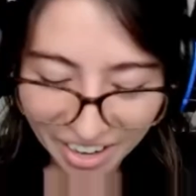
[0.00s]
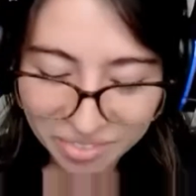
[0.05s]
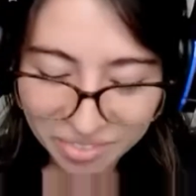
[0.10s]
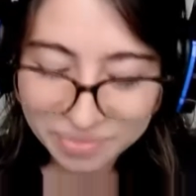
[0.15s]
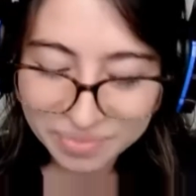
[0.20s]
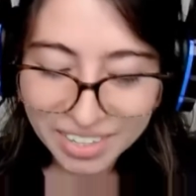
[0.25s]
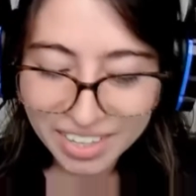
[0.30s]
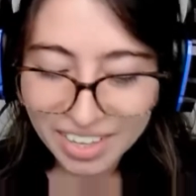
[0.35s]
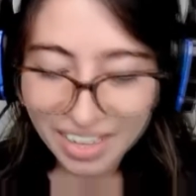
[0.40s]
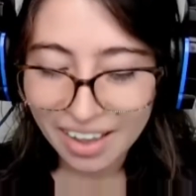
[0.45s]

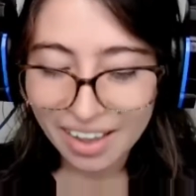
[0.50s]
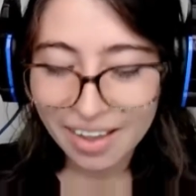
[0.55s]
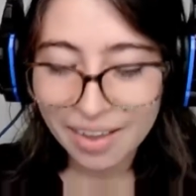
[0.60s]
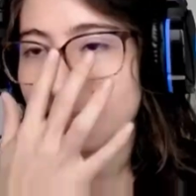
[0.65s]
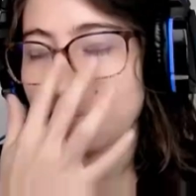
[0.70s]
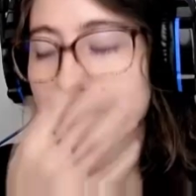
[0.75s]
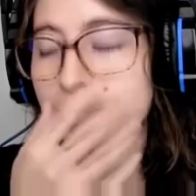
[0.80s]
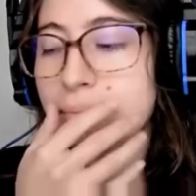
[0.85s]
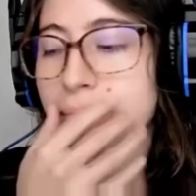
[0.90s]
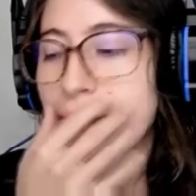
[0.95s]
Okay,
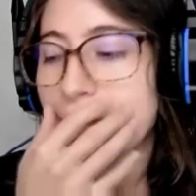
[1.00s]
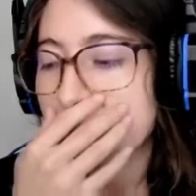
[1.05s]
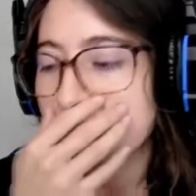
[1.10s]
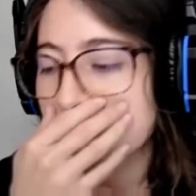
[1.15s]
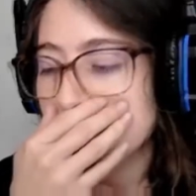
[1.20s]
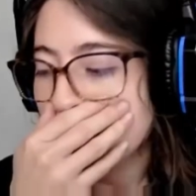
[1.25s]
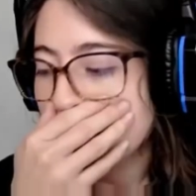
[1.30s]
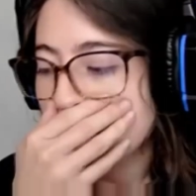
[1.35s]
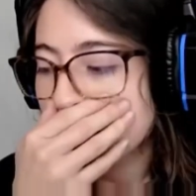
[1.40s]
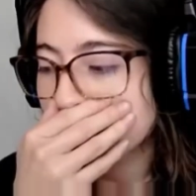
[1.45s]
and
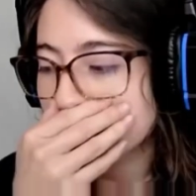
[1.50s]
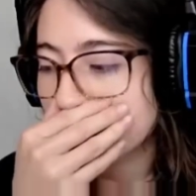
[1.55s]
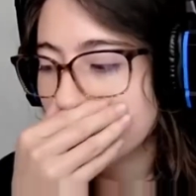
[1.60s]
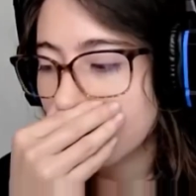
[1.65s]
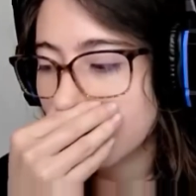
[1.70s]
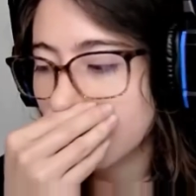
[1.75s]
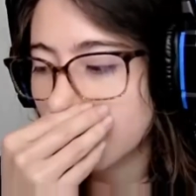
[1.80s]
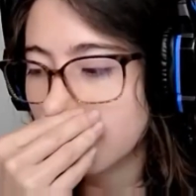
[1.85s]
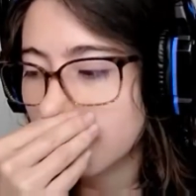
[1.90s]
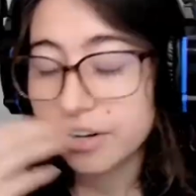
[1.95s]

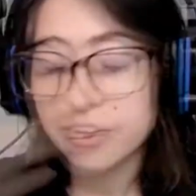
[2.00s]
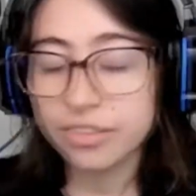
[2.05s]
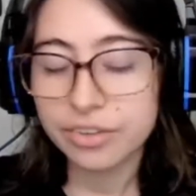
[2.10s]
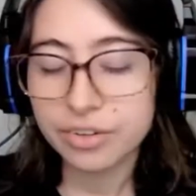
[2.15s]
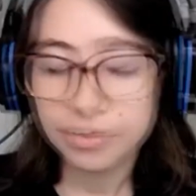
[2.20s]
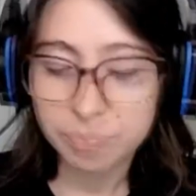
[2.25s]
maybe uh,